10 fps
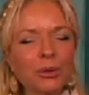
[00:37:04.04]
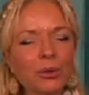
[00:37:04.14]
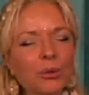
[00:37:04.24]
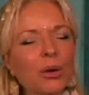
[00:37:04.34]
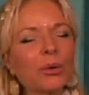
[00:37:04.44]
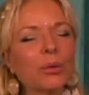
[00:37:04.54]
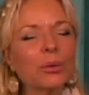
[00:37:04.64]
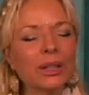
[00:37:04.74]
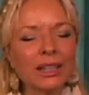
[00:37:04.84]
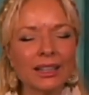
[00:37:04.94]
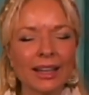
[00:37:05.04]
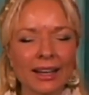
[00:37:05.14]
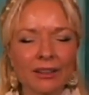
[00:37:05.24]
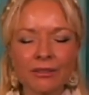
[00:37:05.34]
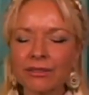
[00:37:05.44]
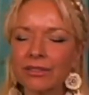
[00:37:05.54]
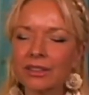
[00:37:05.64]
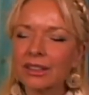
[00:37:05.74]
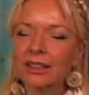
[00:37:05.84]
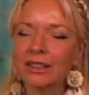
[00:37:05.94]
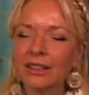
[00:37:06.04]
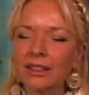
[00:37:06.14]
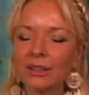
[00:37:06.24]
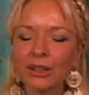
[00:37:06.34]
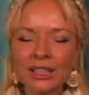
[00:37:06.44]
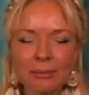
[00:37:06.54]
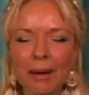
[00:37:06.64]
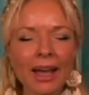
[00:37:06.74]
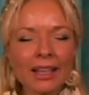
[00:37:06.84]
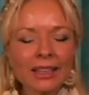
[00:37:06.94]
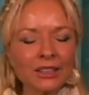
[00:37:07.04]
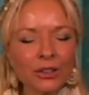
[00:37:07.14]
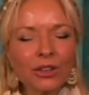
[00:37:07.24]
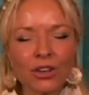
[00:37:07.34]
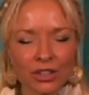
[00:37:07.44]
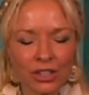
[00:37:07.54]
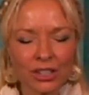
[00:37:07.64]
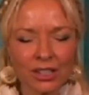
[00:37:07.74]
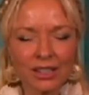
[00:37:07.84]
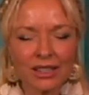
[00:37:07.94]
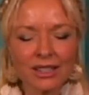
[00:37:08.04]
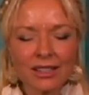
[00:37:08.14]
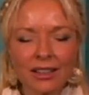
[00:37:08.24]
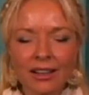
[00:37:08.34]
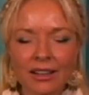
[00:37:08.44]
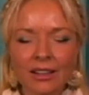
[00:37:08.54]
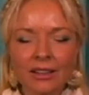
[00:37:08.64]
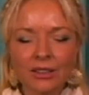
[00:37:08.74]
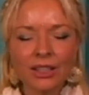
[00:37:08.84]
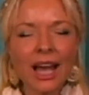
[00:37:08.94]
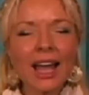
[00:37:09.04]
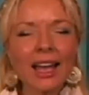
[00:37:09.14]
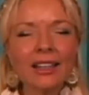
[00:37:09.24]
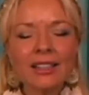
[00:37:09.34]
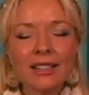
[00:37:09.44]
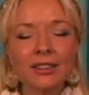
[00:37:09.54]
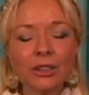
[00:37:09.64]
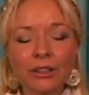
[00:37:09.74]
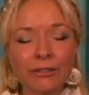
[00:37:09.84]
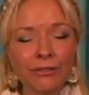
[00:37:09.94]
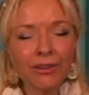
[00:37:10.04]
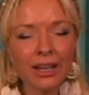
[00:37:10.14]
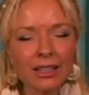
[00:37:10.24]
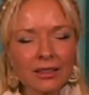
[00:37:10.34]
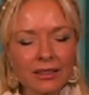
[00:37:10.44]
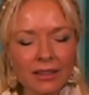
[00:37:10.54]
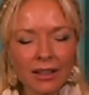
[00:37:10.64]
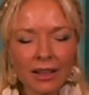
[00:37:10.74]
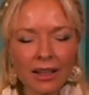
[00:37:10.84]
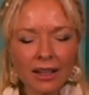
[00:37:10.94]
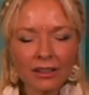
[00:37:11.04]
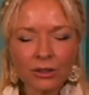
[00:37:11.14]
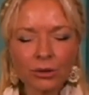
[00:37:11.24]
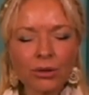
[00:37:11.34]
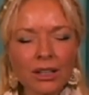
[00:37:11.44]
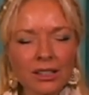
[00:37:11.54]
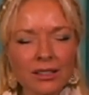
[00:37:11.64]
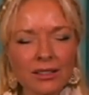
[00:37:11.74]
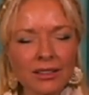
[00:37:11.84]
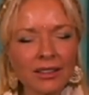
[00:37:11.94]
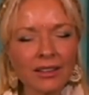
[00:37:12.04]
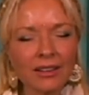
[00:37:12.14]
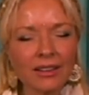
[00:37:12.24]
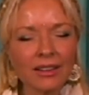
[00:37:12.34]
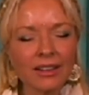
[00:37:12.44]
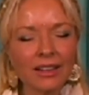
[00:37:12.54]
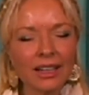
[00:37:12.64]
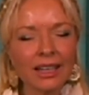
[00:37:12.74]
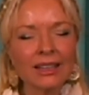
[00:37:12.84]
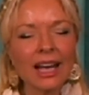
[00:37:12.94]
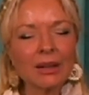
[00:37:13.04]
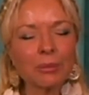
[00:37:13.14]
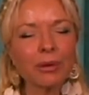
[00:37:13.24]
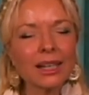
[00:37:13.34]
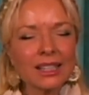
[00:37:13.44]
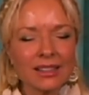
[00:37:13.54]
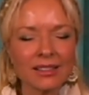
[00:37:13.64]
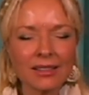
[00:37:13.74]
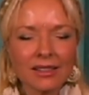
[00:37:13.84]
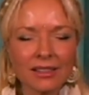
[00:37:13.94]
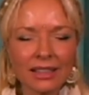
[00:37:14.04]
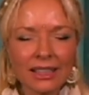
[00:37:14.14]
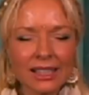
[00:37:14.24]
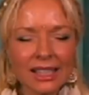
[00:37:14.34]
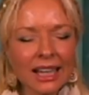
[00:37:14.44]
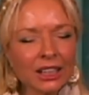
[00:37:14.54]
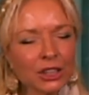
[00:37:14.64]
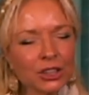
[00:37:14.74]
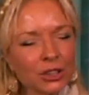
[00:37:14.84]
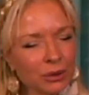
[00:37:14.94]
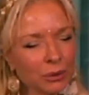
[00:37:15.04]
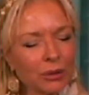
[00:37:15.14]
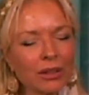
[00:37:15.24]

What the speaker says: you grow in life, to expand in your consciousness, to enhance in your faith and trust in that presence inside you,